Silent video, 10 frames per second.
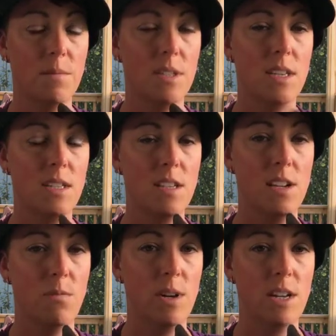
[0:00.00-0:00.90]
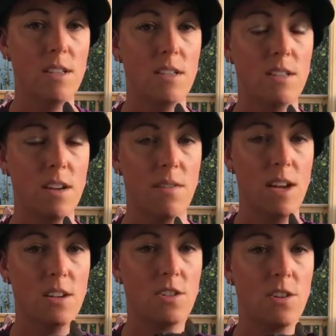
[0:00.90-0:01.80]
16 weeks of
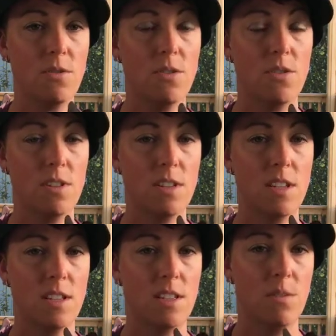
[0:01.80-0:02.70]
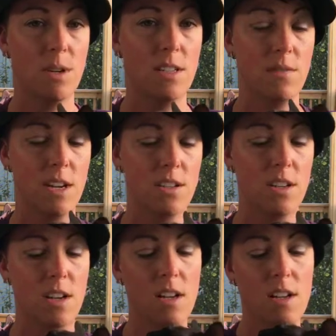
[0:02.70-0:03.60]
age, no sooner than 16 weeks of age.
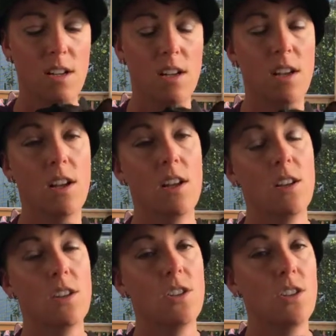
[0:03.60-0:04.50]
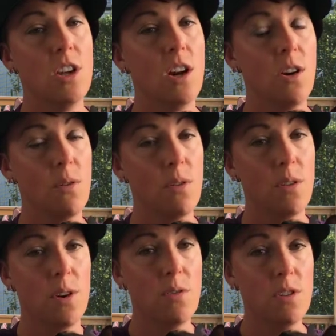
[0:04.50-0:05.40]
So
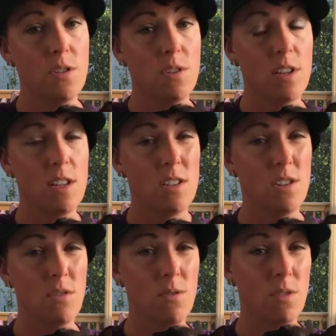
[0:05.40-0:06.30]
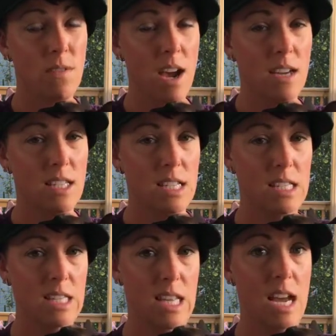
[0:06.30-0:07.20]
those are really the 2 only
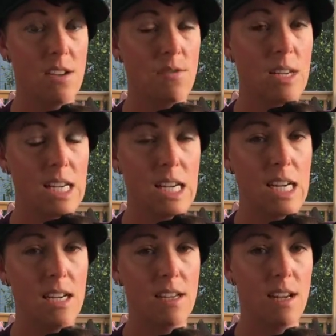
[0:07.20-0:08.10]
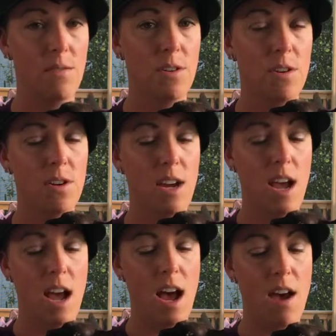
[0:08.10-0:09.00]
vaccines that you need if you're going to
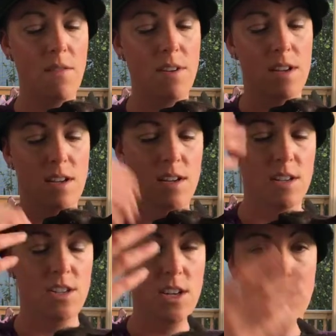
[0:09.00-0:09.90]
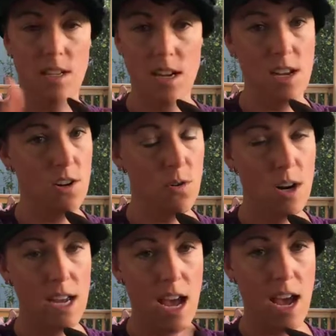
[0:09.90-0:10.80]
have just an
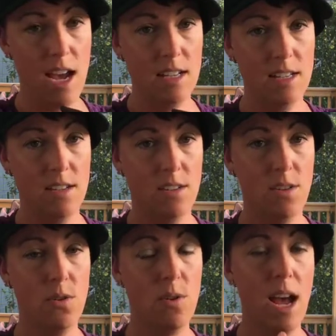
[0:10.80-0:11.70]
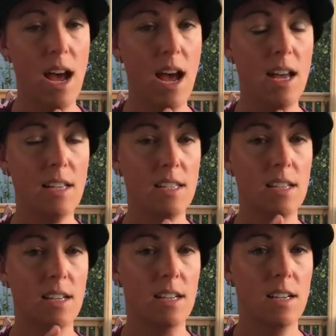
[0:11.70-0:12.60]
indoor cat who has
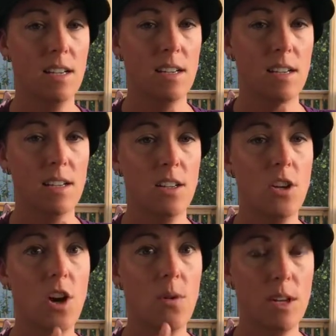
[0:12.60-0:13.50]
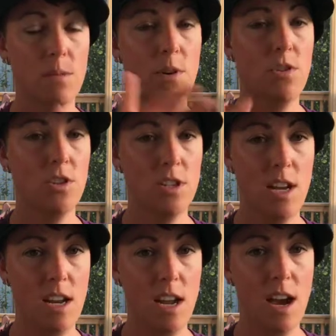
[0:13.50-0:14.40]
no exposure to
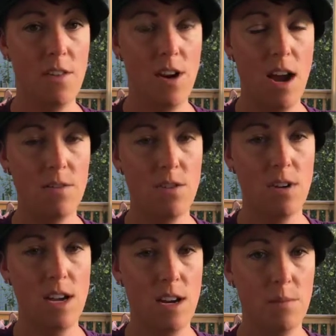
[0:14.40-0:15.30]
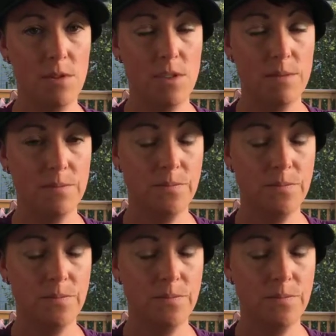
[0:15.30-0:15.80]
any other outdoor animals.